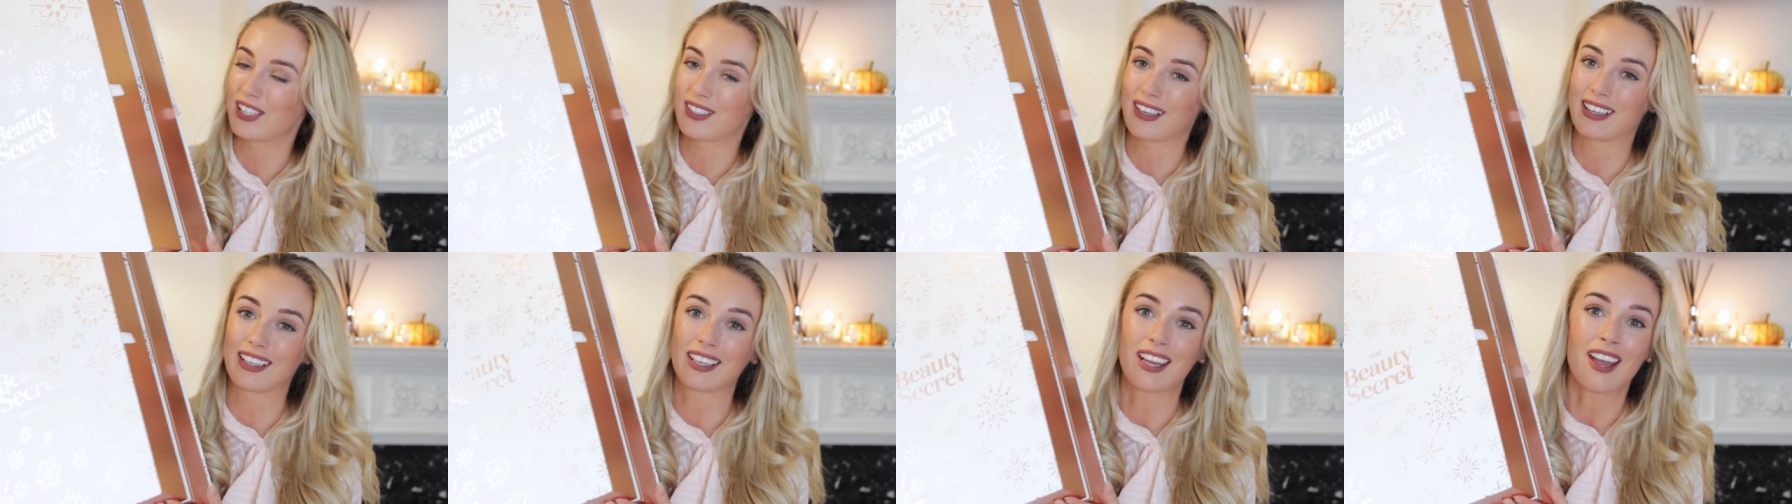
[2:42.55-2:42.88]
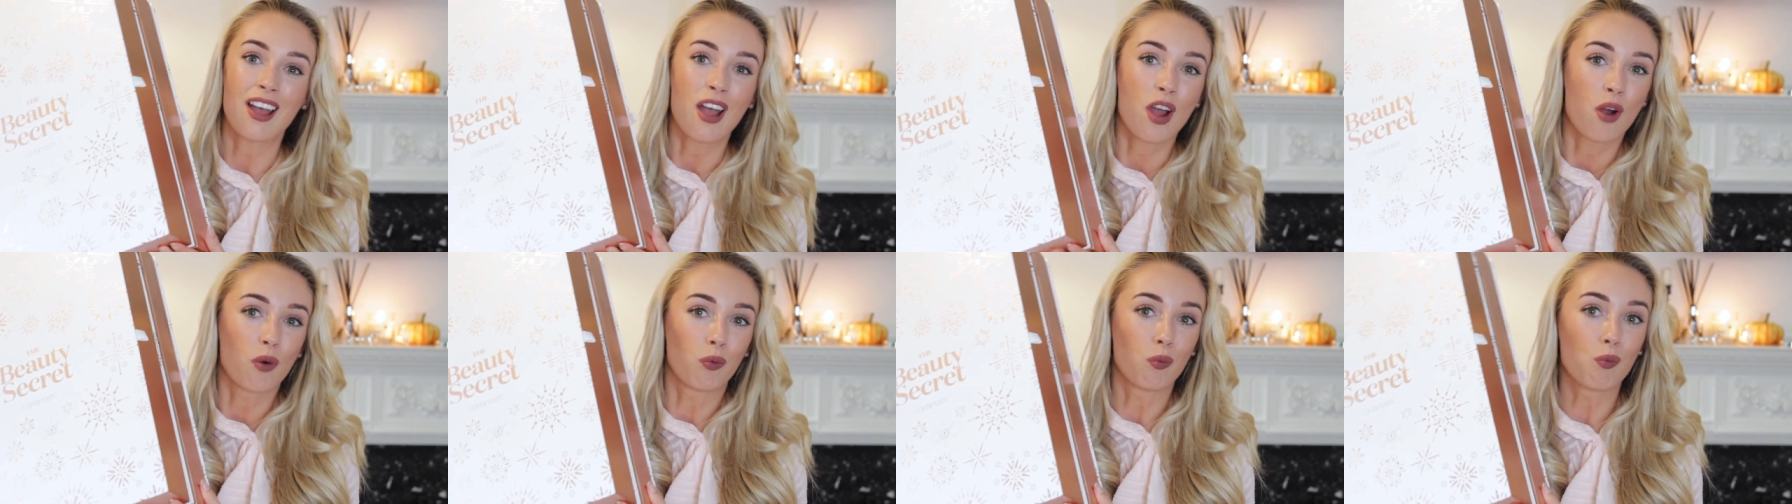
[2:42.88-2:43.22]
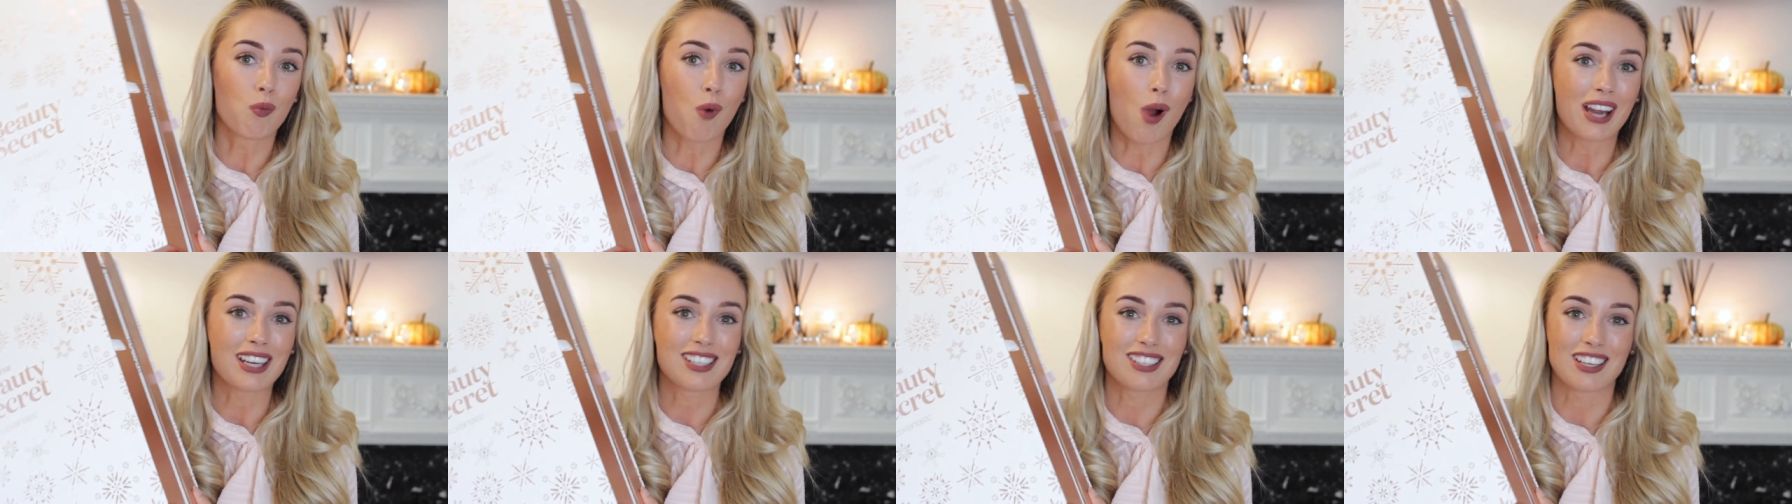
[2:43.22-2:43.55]
It's like
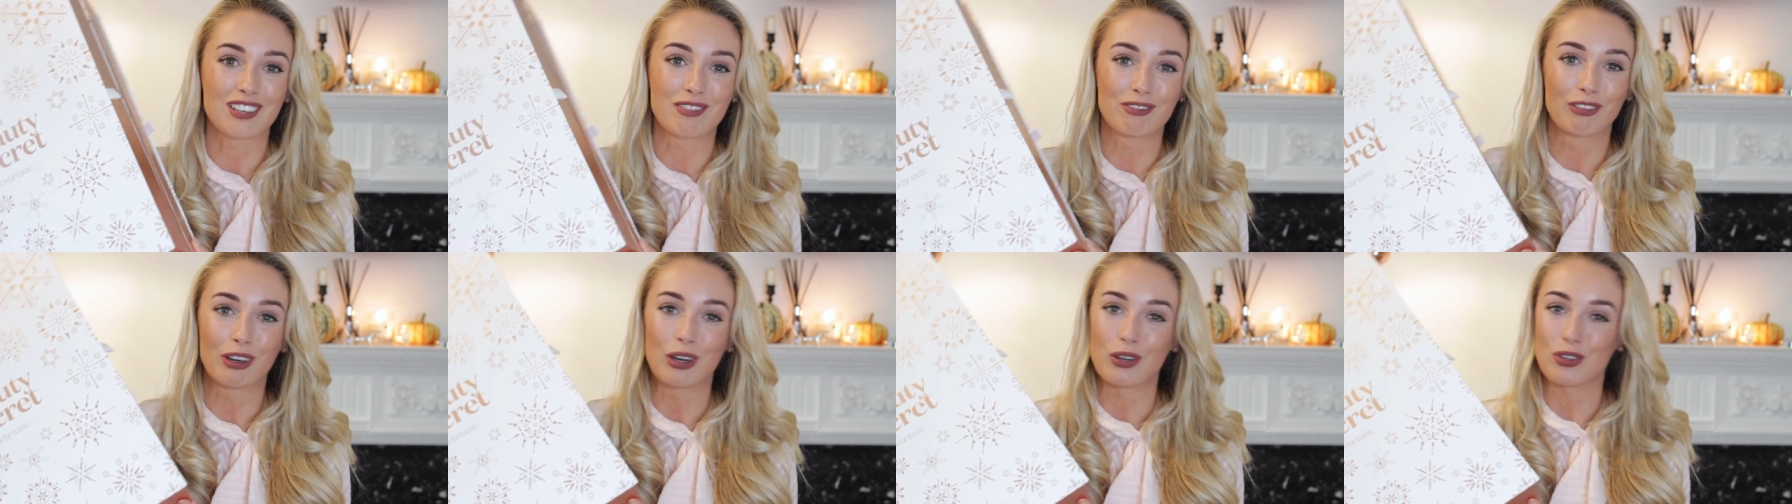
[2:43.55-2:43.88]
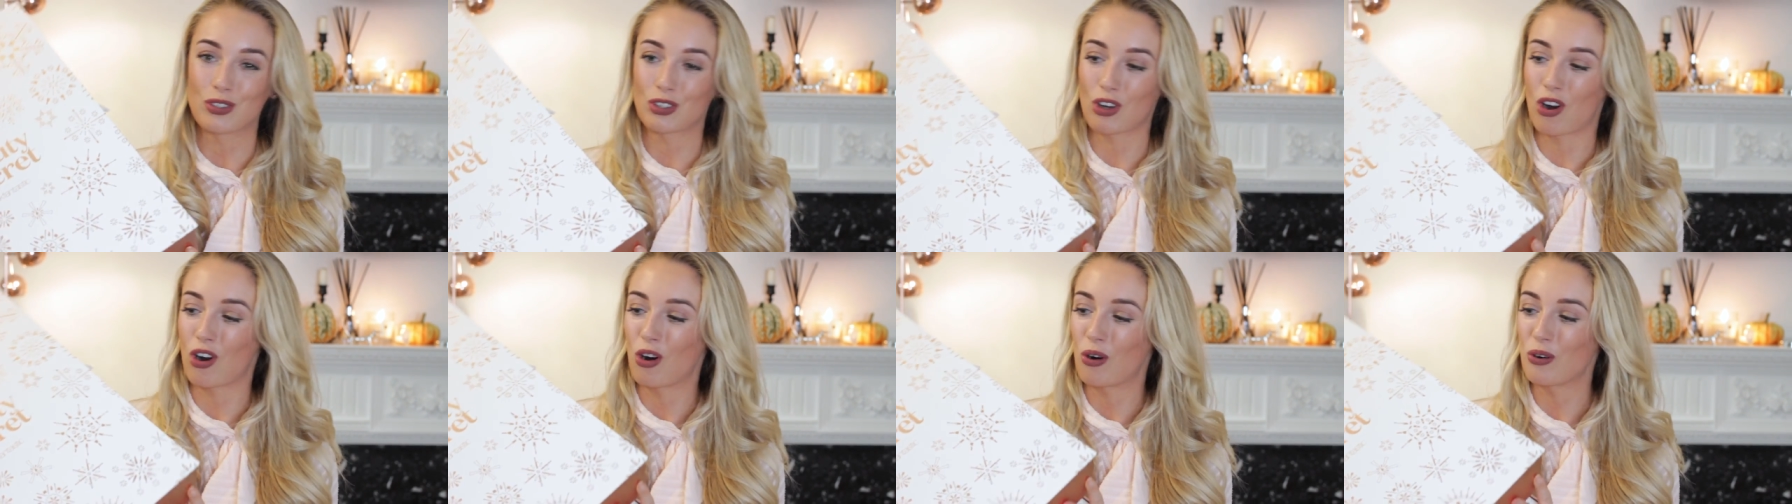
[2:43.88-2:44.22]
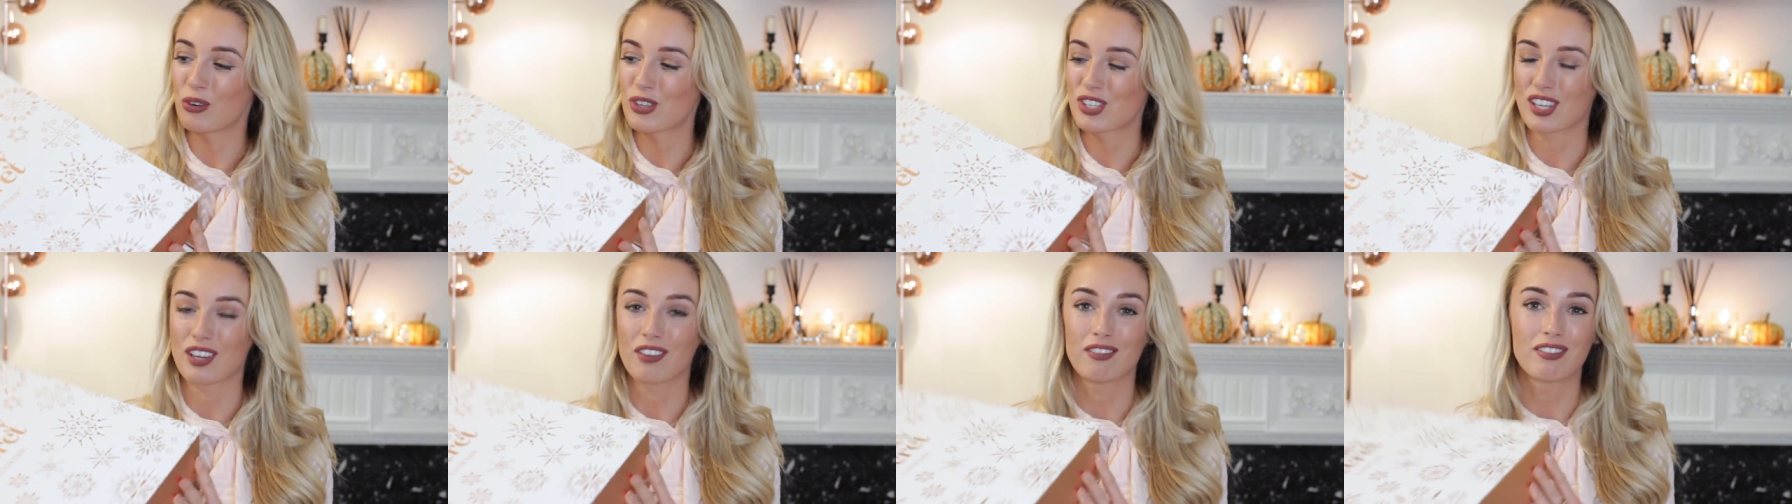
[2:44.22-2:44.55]
white and rose
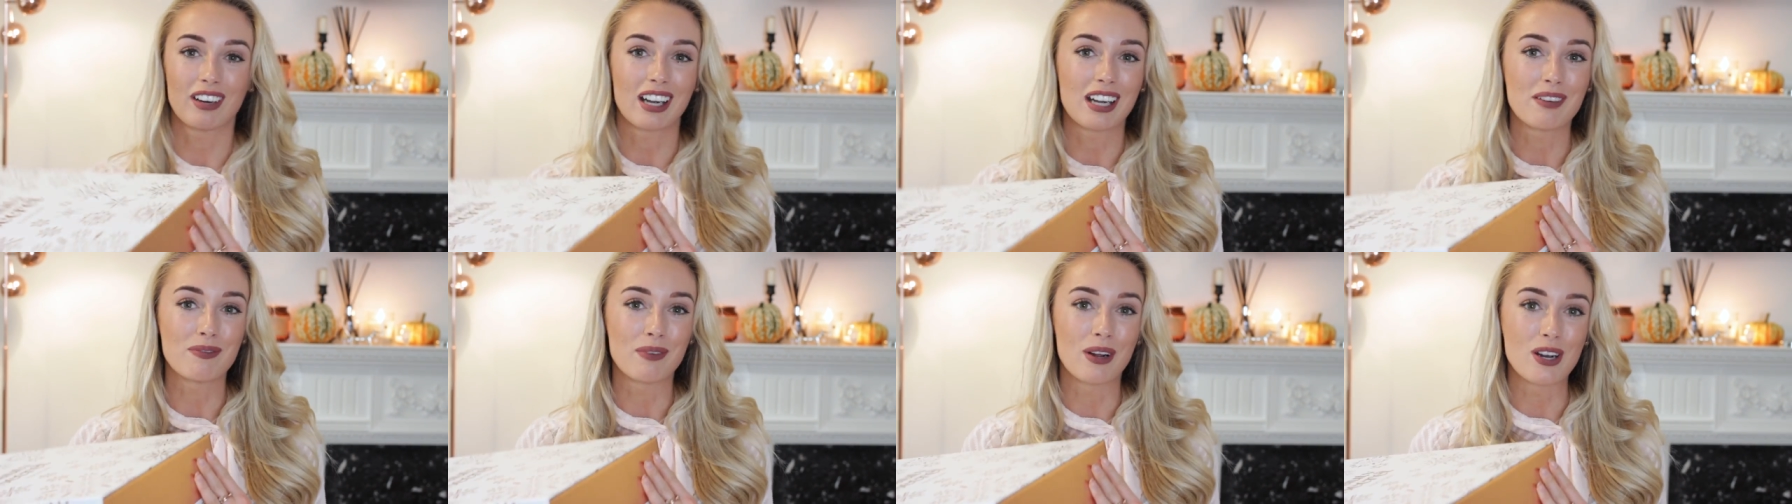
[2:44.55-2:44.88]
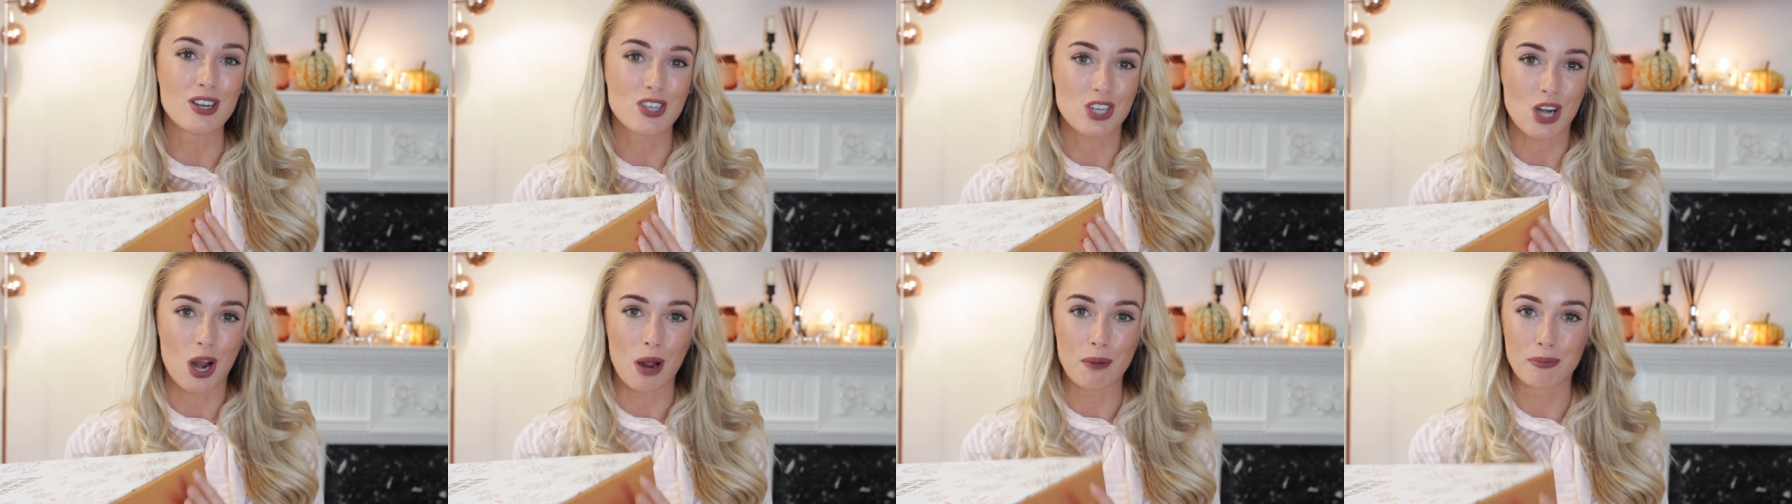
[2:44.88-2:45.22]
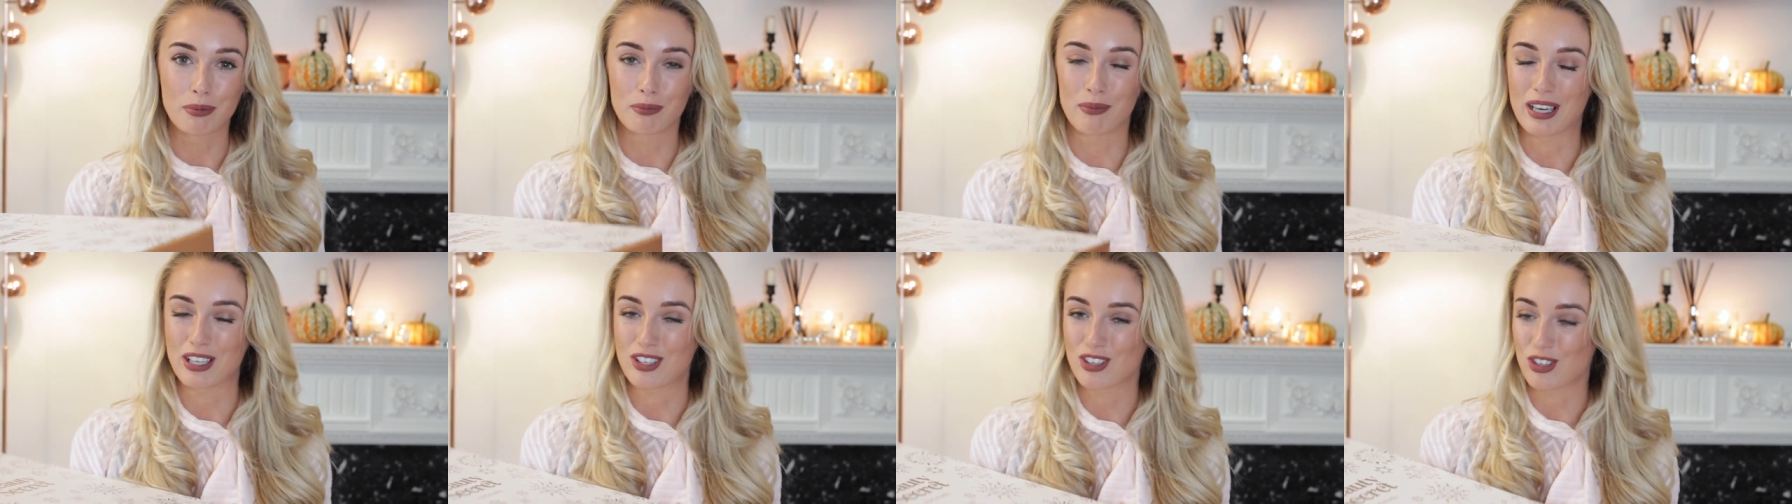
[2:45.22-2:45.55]
gold, so very much
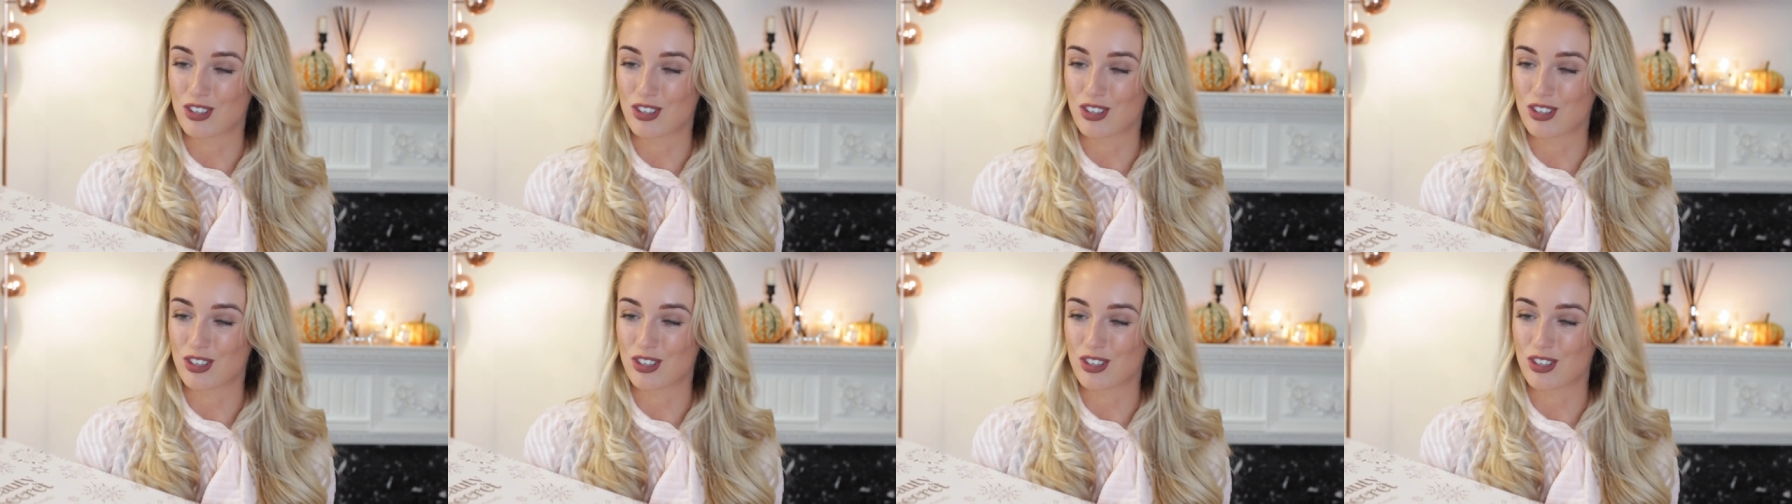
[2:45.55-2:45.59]
up my